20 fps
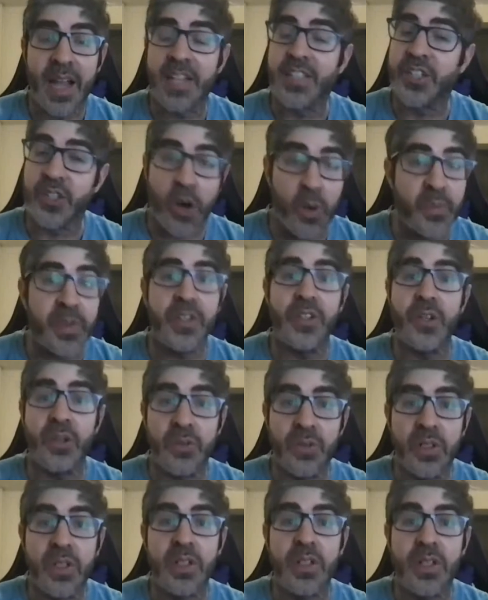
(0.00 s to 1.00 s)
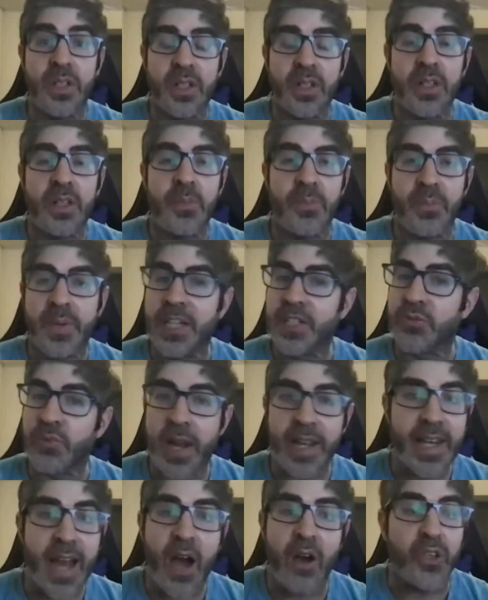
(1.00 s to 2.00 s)
I sure hope you do, because
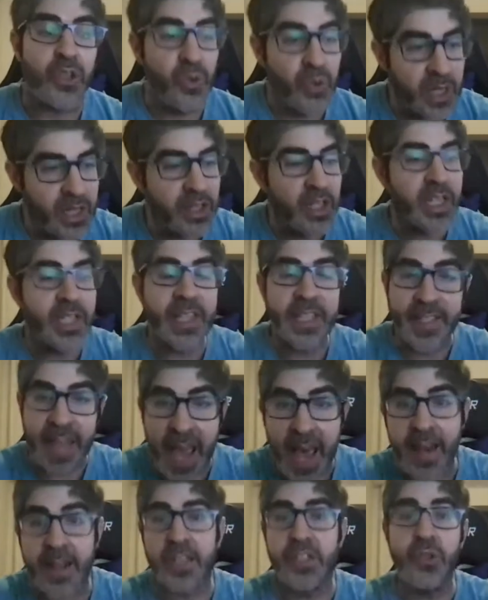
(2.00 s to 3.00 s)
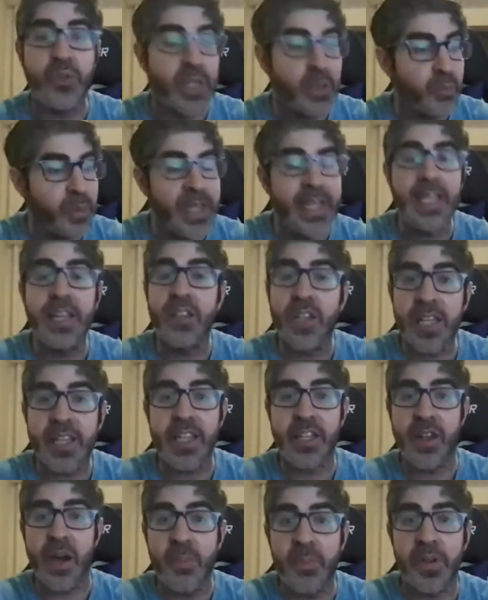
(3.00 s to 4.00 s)
right now you can look at the data, we can look at
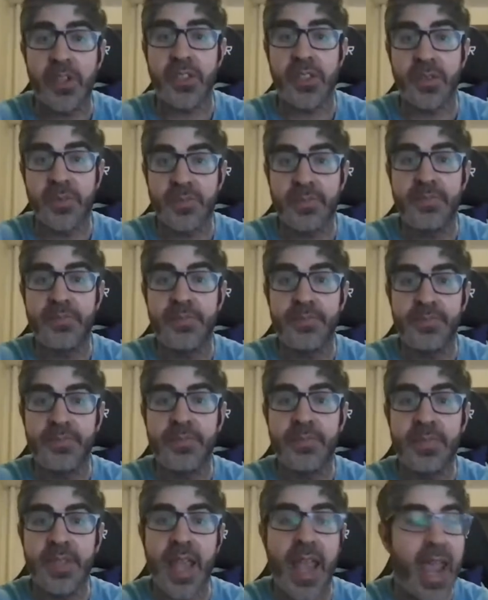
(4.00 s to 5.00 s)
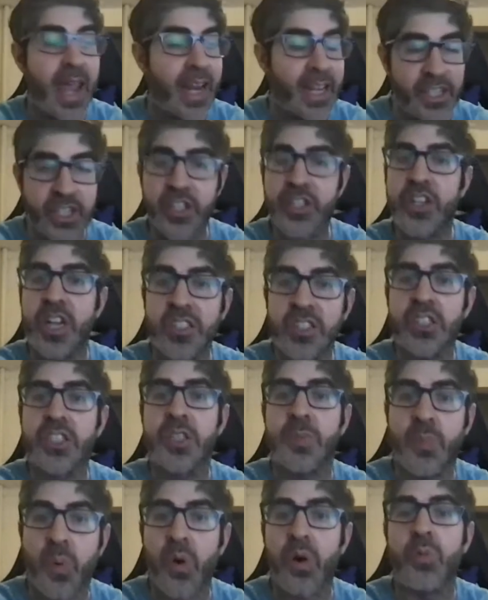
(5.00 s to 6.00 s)
the numbers, and it just doesn't
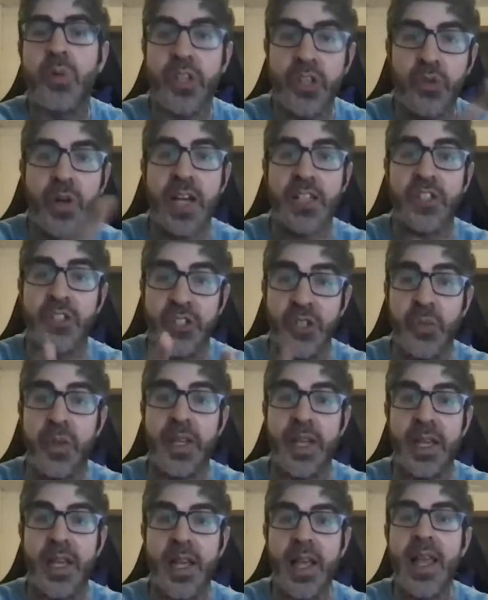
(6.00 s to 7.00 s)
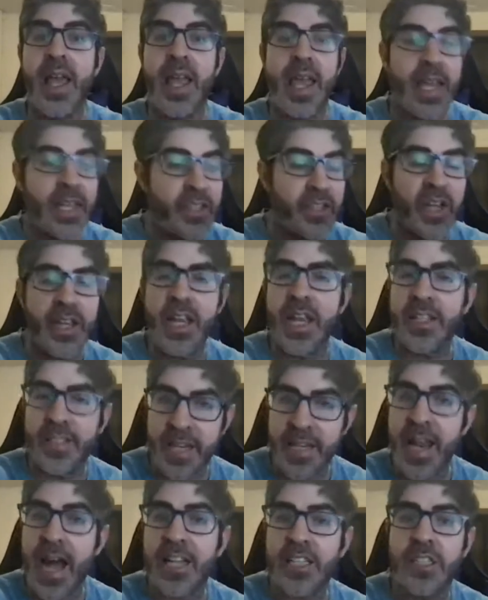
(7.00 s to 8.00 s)
support what you guys are doing. It
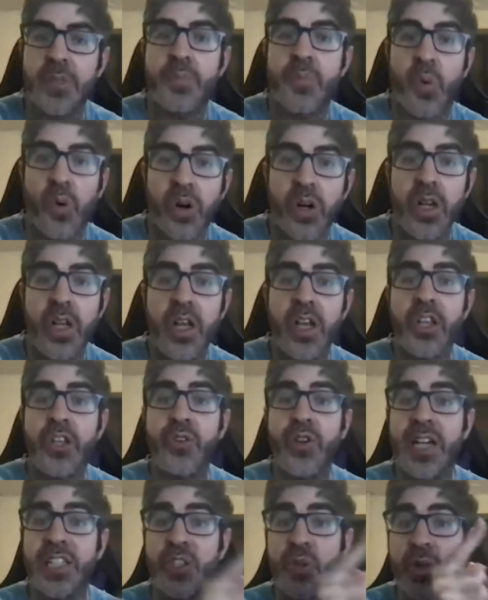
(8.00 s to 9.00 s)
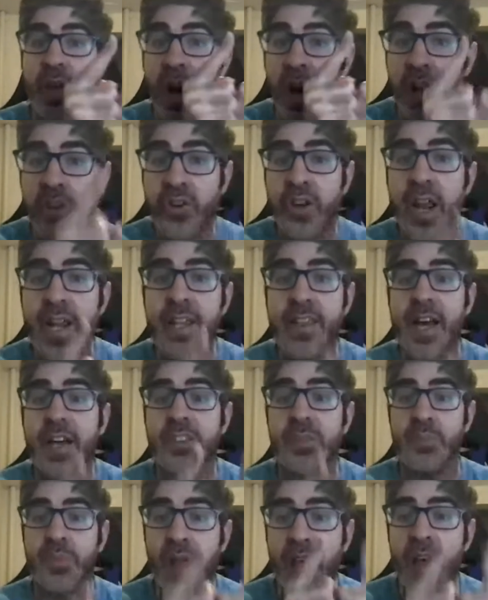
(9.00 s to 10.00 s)
did not support you guys doing
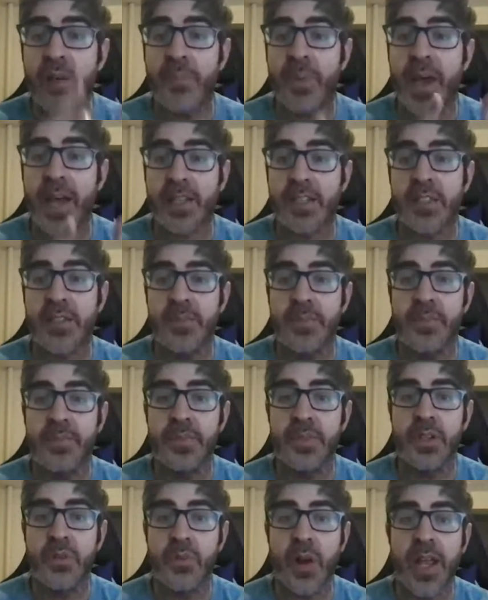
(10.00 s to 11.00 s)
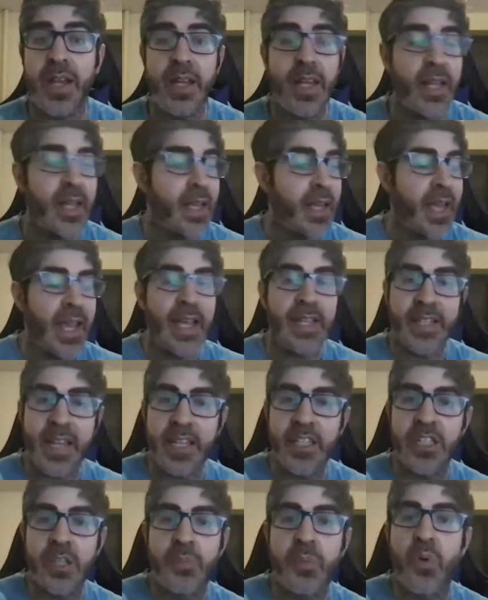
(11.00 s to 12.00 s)
180,000 playoff packs, right? It
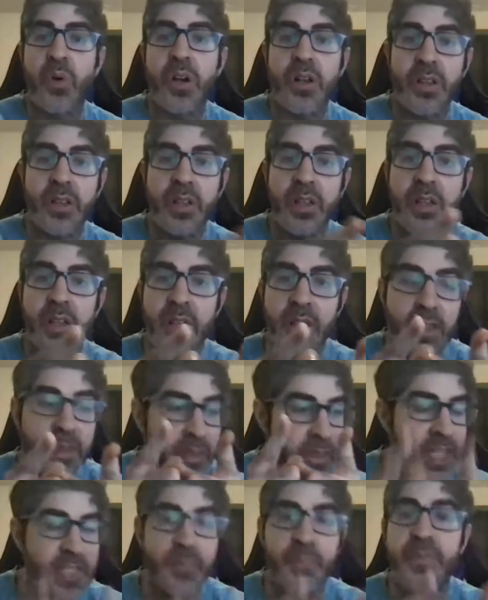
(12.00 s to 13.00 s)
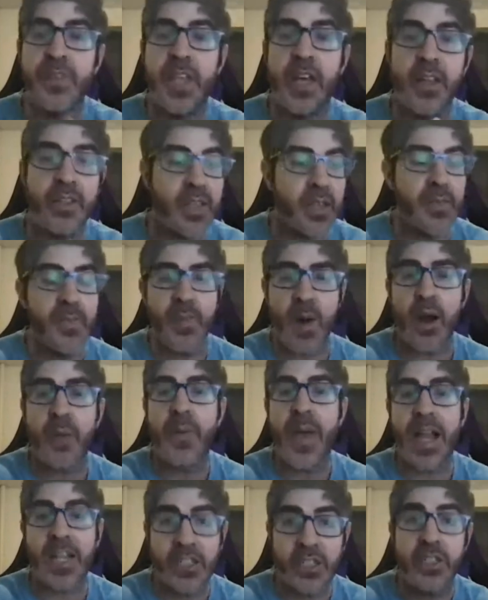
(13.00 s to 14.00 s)
didn't support the amount
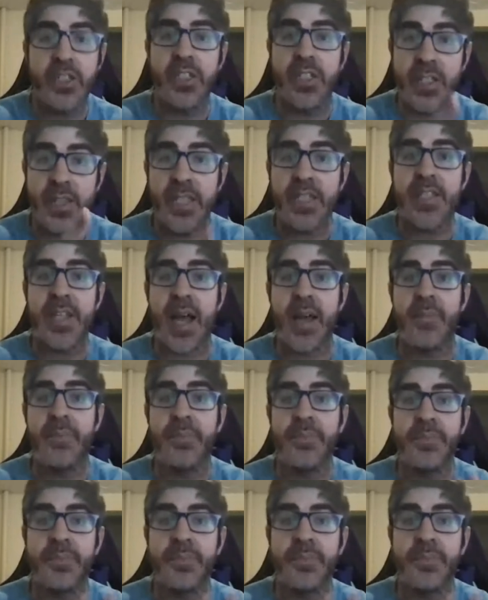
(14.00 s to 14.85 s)
of packs you did this time.